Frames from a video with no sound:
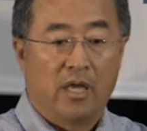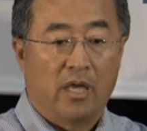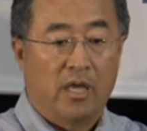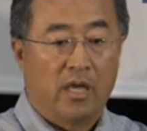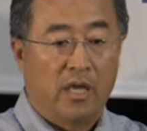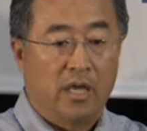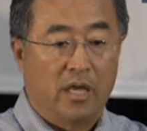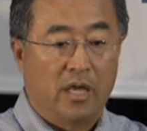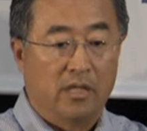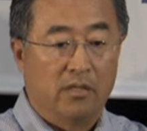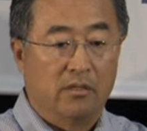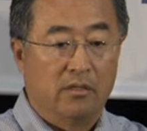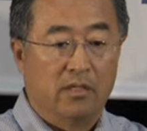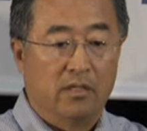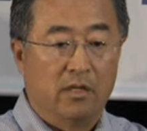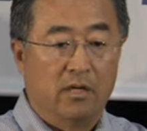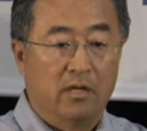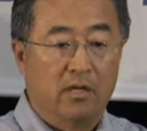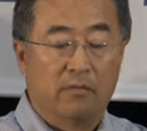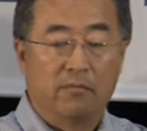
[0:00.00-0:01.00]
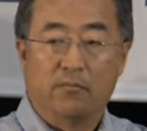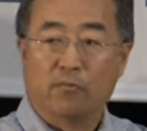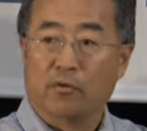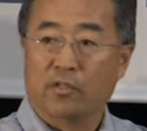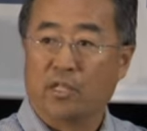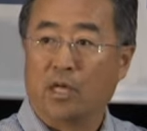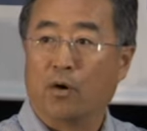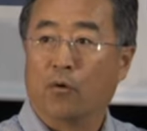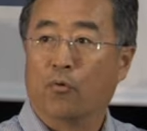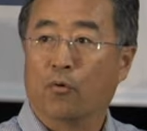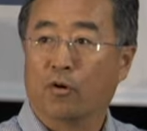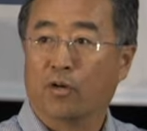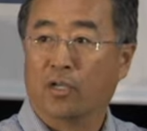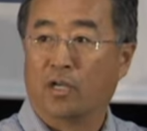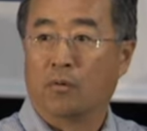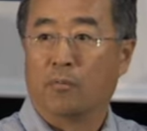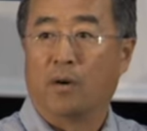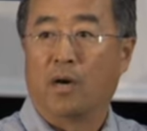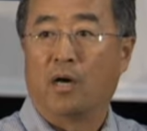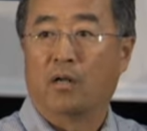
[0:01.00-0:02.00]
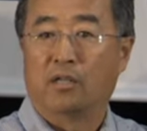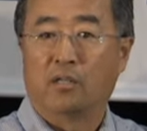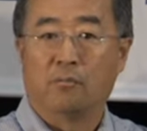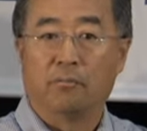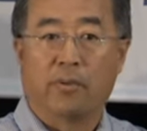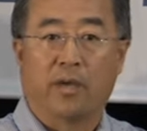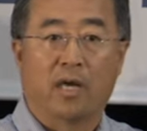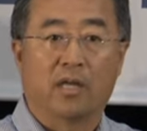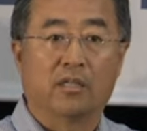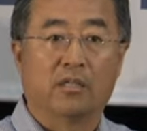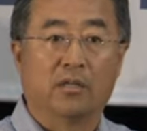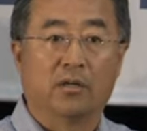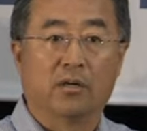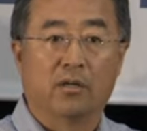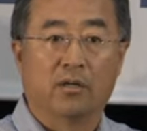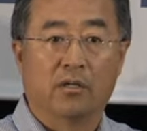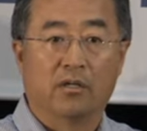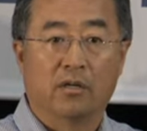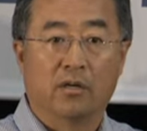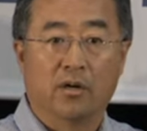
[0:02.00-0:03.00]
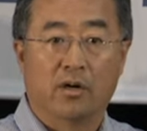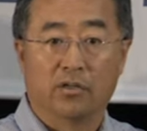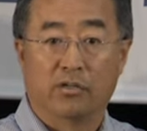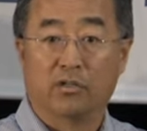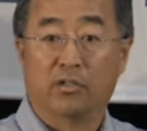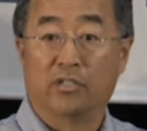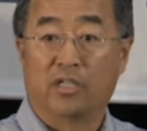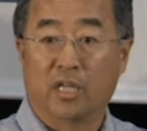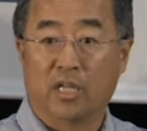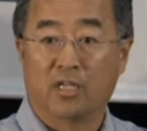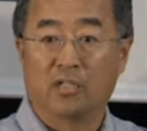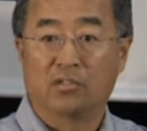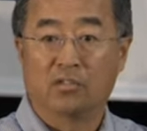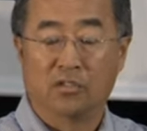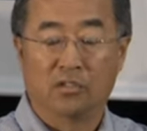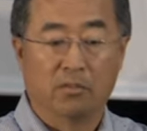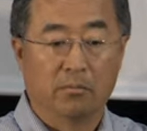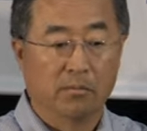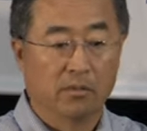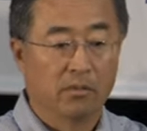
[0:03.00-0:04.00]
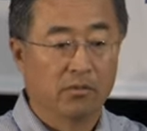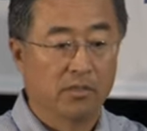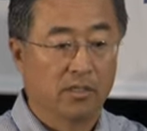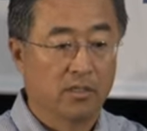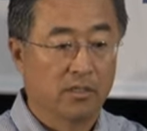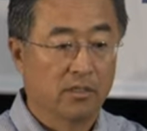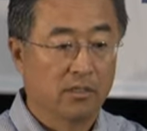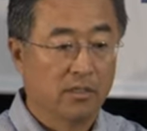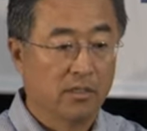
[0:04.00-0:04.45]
and without worrying about impacting other tenants in the building.